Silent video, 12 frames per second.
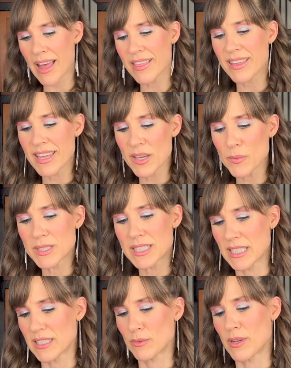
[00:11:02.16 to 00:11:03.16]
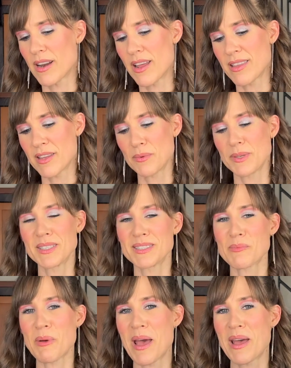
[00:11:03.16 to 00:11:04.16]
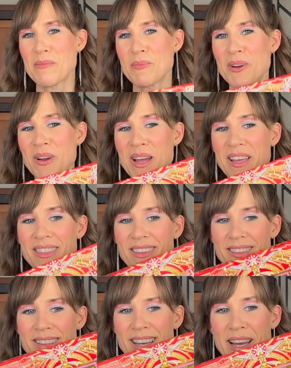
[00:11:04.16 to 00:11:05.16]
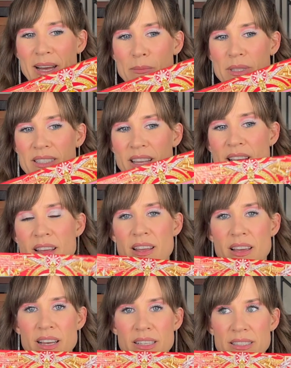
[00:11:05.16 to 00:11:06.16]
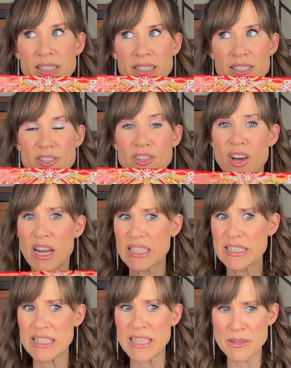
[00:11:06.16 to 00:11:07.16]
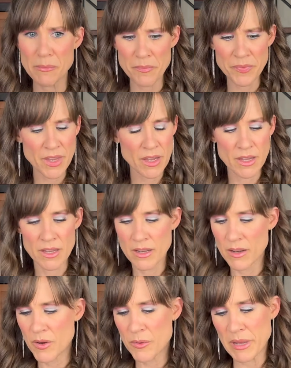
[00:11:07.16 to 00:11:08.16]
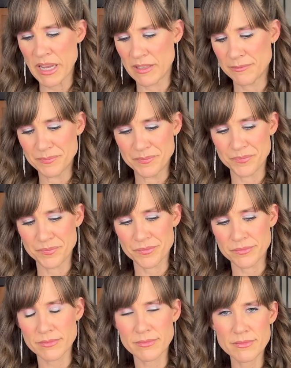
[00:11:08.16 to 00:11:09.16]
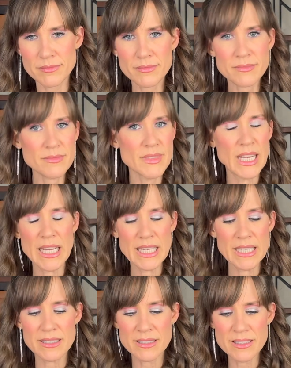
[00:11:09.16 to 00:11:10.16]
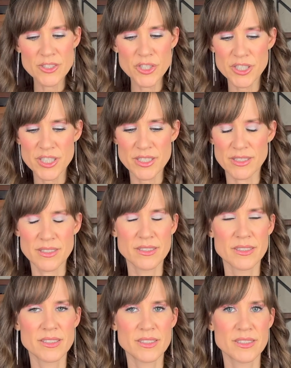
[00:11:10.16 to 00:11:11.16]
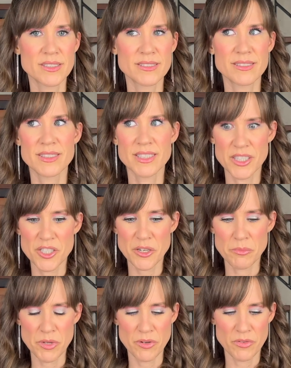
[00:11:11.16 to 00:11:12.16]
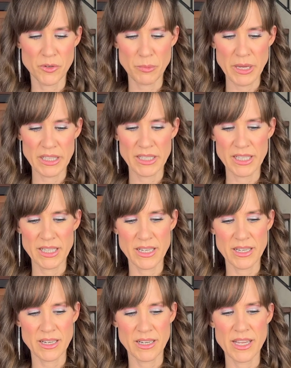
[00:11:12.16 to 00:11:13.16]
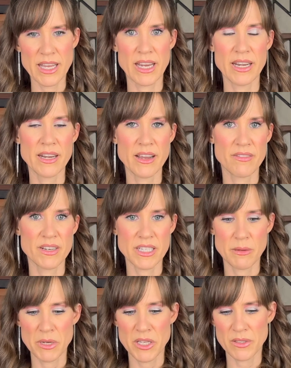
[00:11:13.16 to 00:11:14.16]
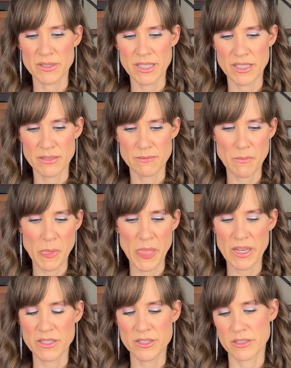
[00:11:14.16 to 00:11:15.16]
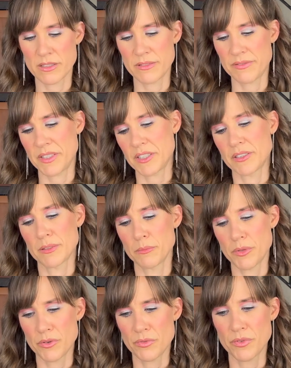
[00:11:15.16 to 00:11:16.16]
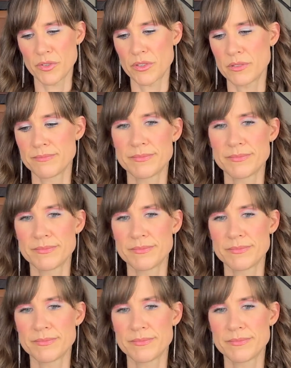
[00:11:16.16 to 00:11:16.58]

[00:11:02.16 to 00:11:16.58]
think it was this one. I think it was the Pat McGrath Labs Celestial Odyssey. Oh man, this is just such a beautiful palette. And again, every time I use it, I just feel beautiful.